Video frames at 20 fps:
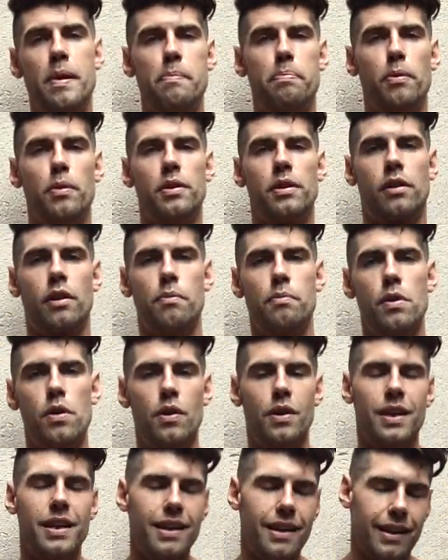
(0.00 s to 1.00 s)
of people in the
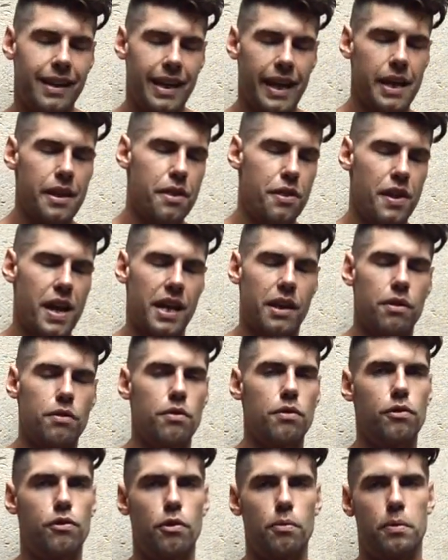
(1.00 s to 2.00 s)
community, again, thank you
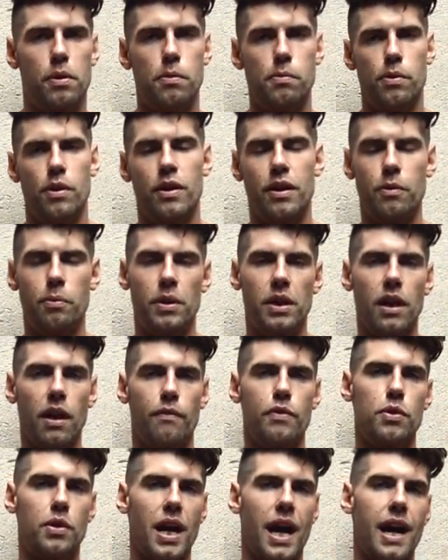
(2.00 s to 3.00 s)
YouTube community, we
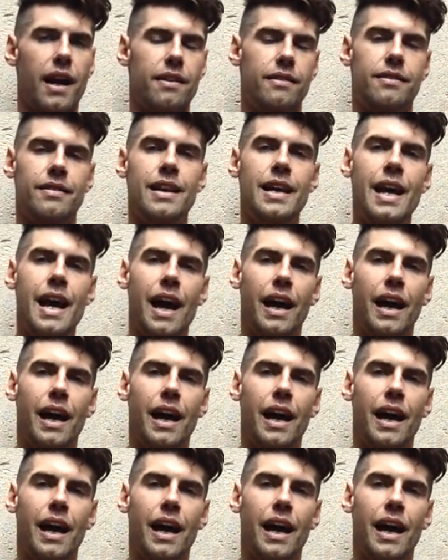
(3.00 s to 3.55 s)
love you guys.